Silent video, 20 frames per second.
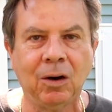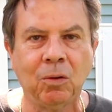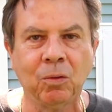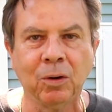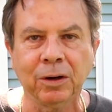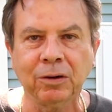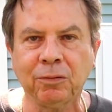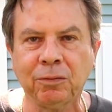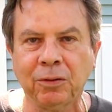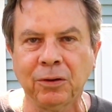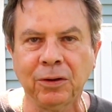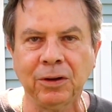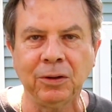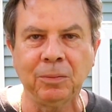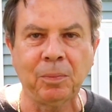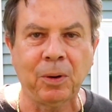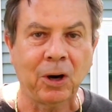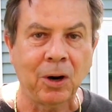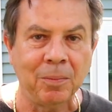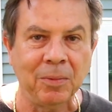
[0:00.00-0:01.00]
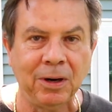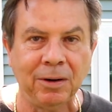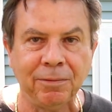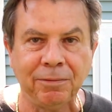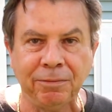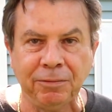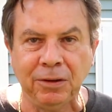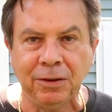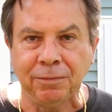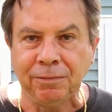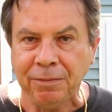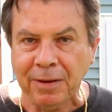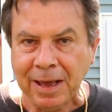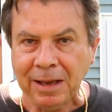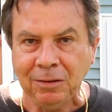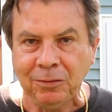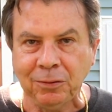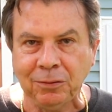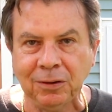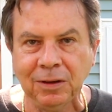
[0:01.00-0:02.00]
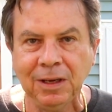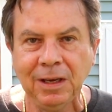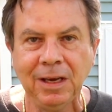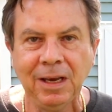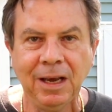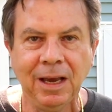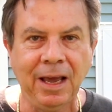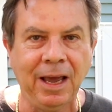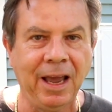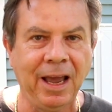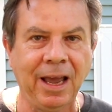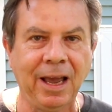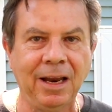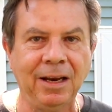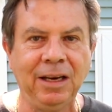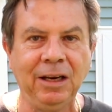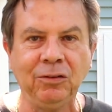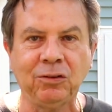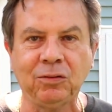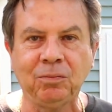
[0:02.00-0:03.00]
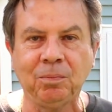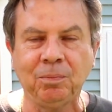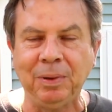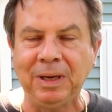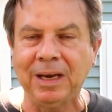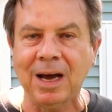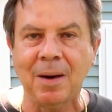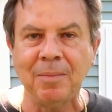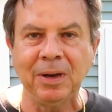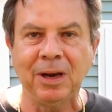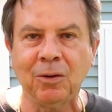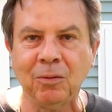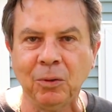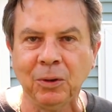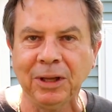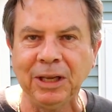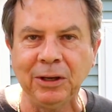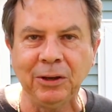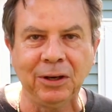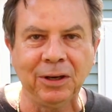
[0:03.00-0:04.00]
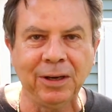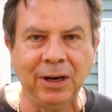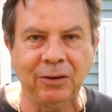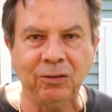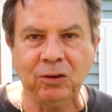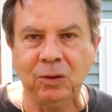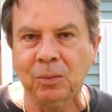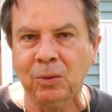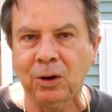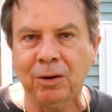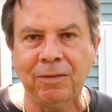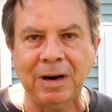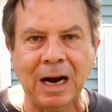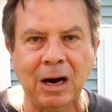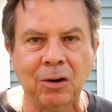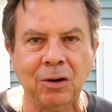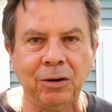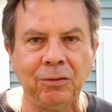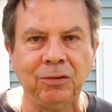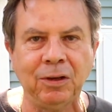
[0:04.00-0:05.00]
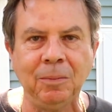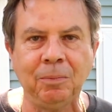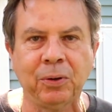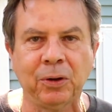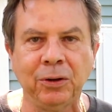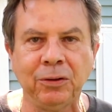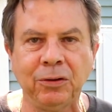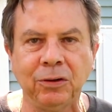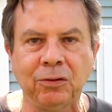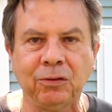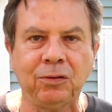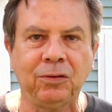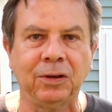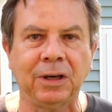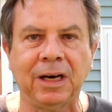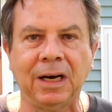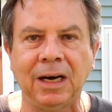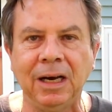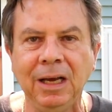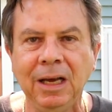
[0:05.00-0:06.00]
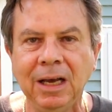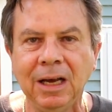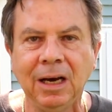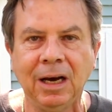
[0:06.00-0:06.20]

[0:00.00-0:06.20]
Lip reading: works for the Department of Defense, and he's becoming a really good customer of ours. He purchased a